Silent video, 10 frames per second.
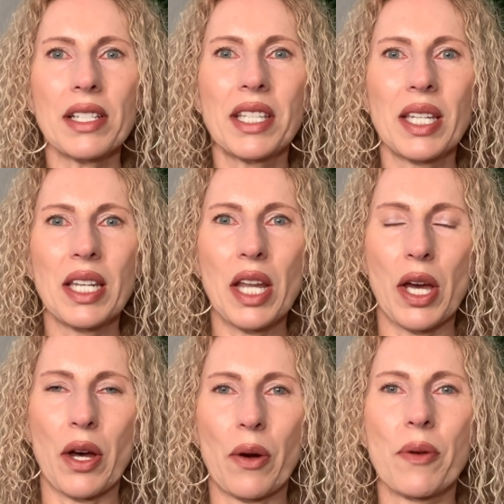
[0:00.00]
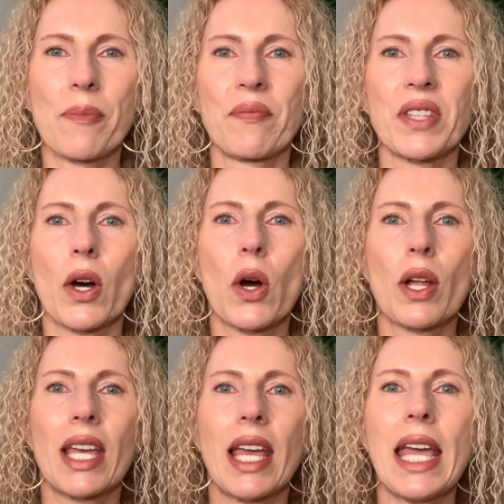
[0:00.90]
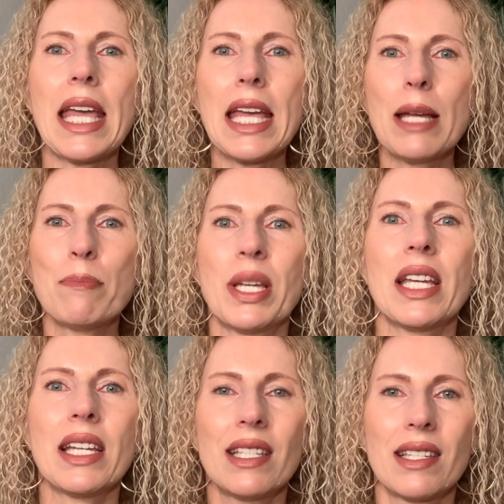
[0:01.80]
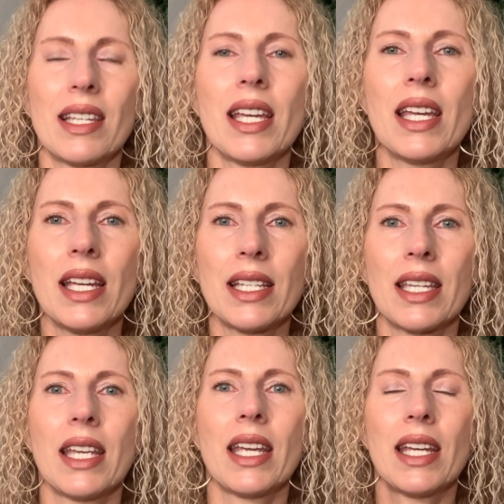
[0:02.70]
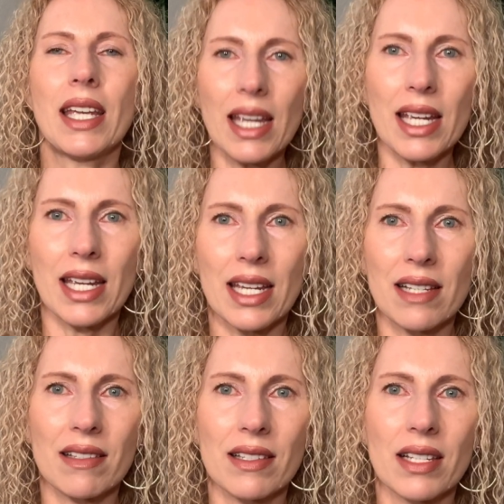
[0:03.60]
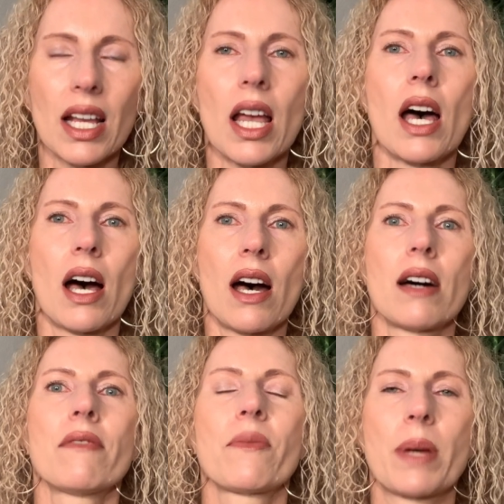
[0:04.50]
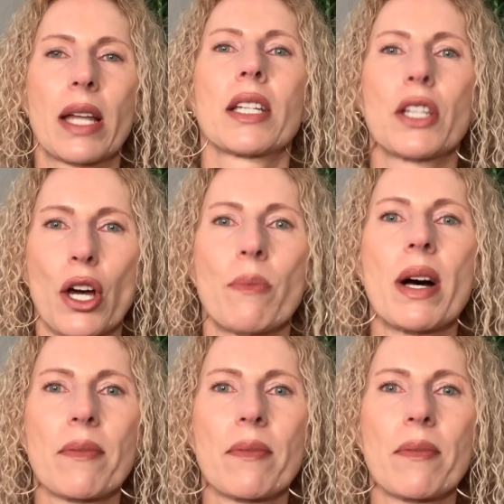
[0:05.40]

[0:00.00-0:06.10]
to know are the A, B, C, D, E's of melanoma.